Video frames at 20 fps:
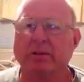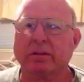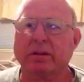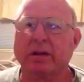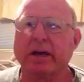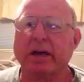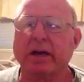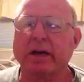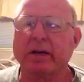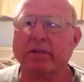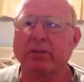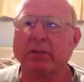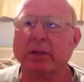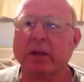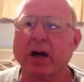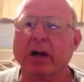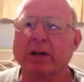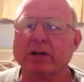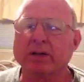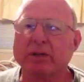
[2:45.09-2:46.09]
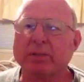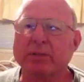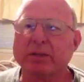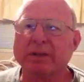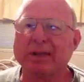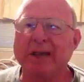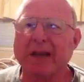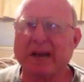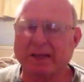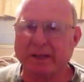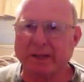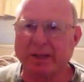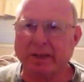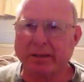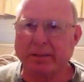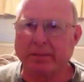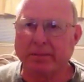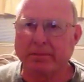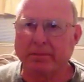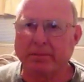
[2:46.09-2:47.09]
Okay, it blocks the
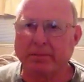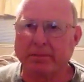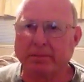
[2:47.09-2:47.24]
potassium,